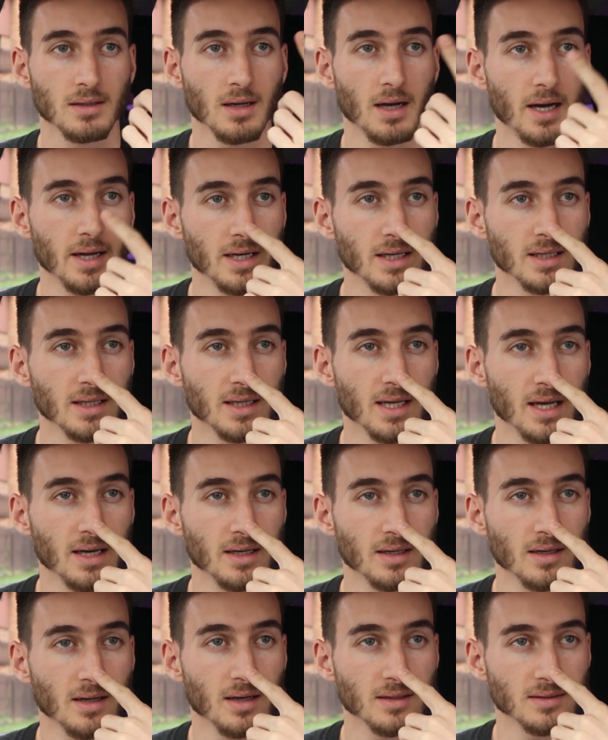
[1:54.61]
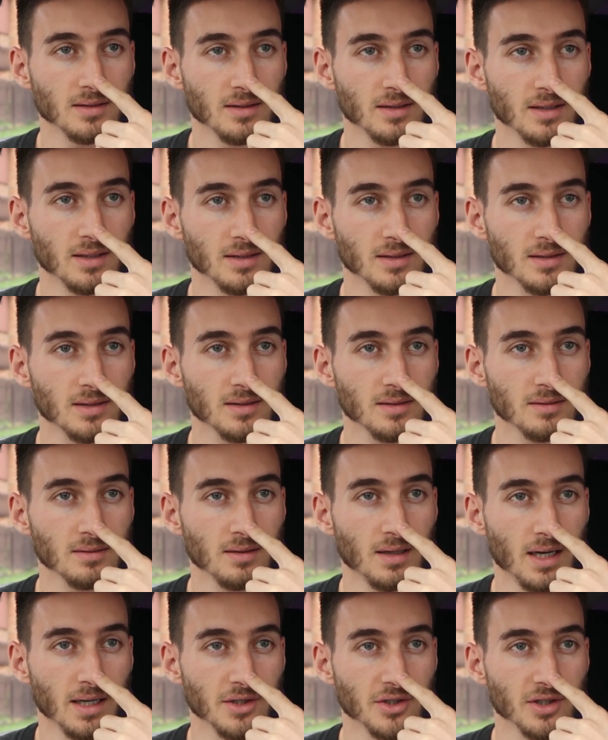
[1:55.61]
I didn't get it because of this.
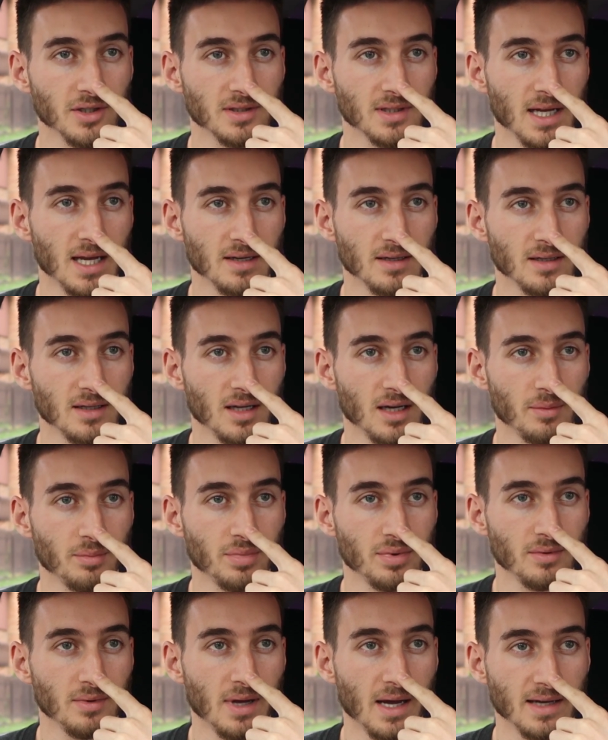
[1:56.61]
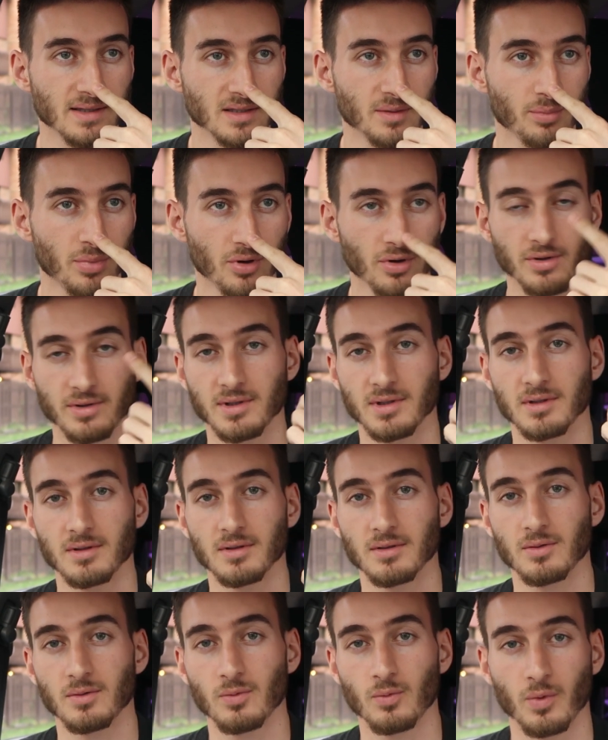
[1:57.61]
I just ended up as a
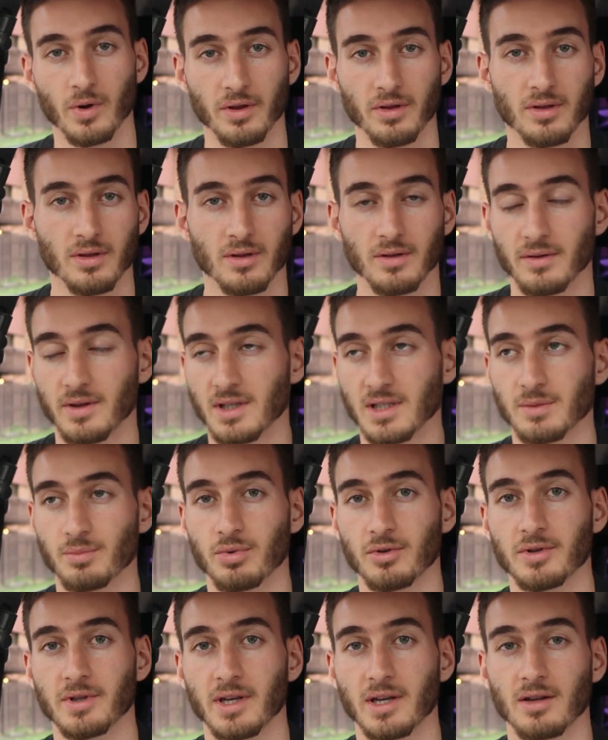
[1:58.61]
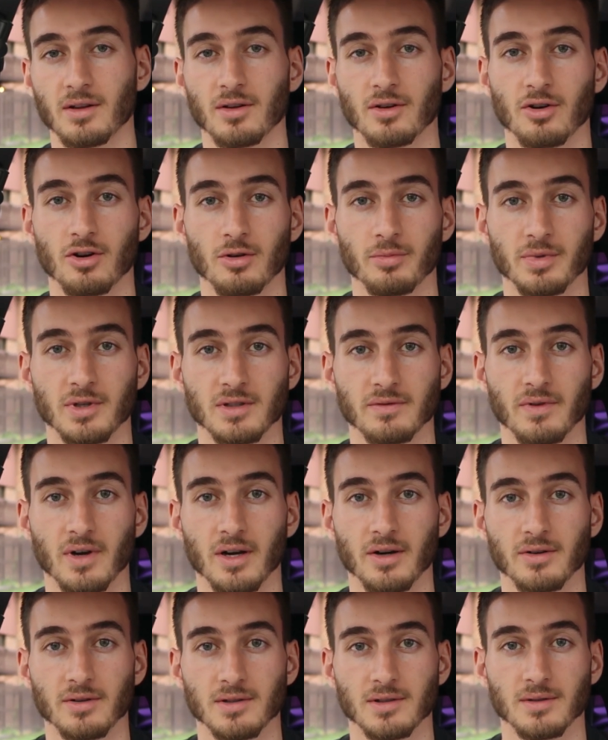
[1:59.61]
person with this particular herpes
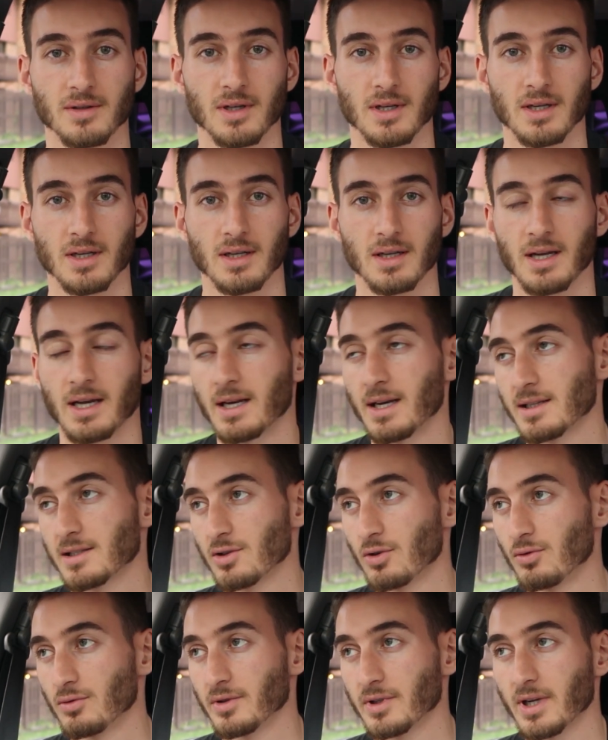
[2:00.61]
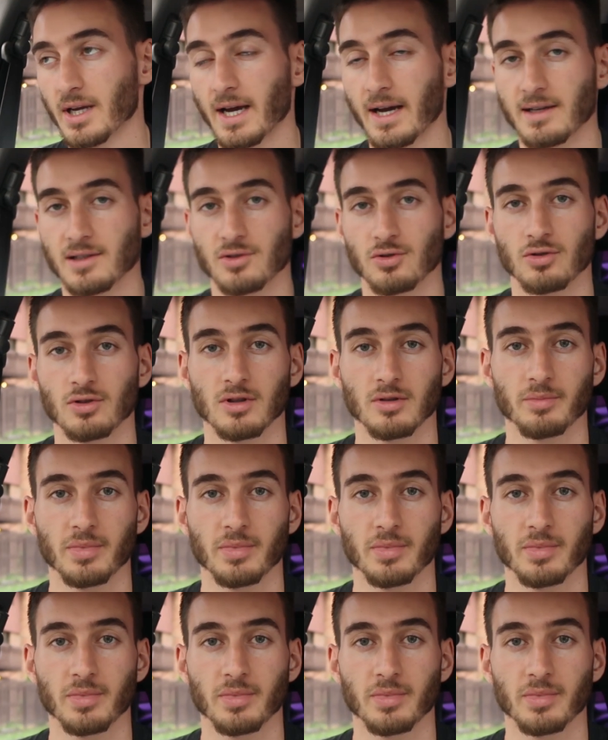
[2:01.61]
virus. And it's only external